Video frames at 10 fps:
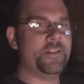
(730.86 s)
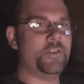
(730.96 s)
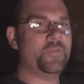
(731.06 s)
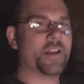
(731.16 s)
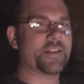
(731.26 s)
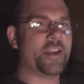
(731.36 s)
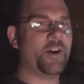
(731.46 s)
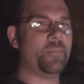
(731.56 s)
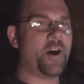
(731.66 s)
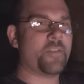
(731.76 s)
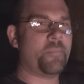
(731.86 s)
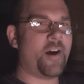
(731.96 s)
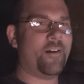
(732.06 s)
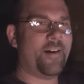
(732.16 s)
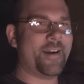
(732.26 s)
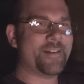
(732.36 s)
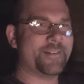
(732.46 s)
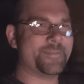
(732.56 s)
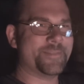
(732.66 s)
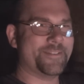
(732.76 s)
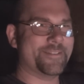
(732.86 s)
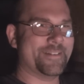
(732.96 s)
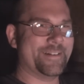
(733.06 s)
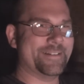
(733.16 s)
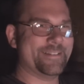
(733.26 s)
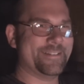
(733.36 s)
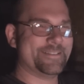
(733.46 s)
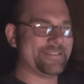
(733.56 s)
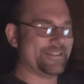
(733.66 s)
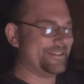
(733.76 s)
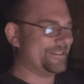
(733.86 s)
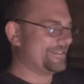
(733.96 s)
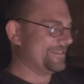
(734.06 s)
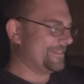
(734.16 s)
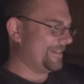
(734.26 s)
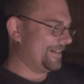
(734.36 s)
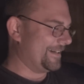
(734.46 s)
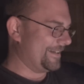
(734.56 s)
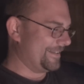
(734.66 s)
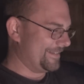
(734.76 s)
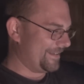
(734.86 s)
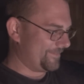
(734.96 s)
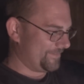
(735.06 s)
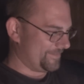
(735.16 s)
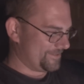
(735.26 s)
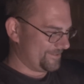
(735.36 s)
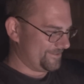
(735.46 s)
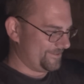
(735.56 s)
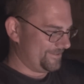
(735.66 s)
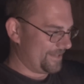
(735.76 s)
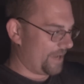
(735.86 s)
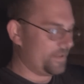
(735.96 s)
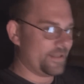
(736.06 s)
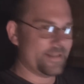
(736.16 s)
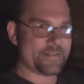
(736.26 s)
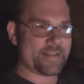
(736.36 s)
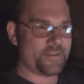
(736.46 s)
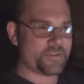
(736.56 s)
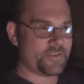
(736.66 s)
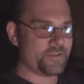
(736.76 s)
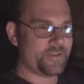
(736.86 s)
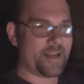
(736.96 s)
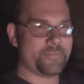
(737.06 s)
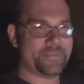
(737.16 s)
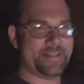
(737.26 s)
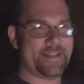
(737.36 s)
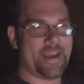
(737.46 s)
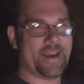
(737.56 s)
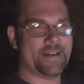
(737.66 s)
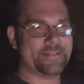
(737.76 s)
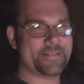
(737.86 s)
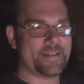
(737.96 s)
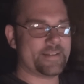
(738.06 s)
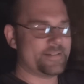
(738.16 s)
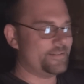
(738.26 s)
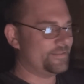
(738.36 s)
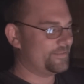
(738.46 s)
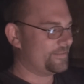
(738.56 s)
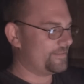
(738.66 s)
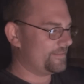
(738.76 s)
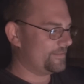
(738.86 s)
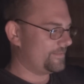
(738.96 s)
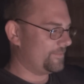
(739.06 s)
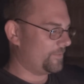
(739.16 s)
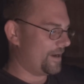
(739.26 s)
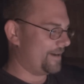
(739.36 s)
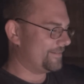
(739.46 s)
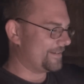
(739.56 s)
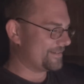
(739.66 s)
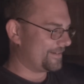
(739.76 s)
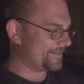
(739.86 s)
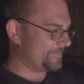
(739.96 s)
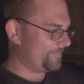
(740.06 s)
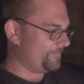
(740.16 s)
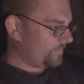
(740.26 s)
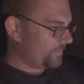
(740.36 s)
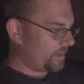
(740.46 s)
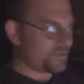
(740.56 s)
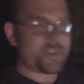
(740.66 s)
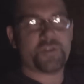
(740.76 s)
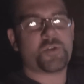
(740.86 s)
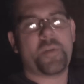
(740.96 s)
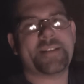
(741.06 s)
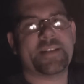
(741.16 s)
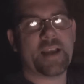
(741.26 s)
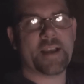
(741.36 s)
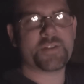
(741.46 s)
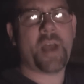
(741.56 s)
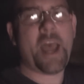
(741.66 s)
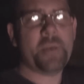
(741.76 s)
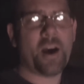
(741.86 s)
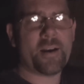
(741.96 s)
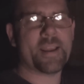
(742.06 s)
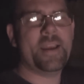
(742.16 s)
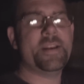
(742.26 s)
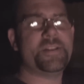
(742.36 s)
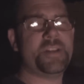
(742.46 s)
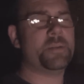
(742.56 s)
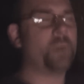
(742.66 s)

you've got the Hellmouth Mile High Club going on, don't you? God, that feels so good. I mean, it sounds so good. I mean, yeah, thank you. Wow, that's awesome. So that's it, guys. So happy hunting. See you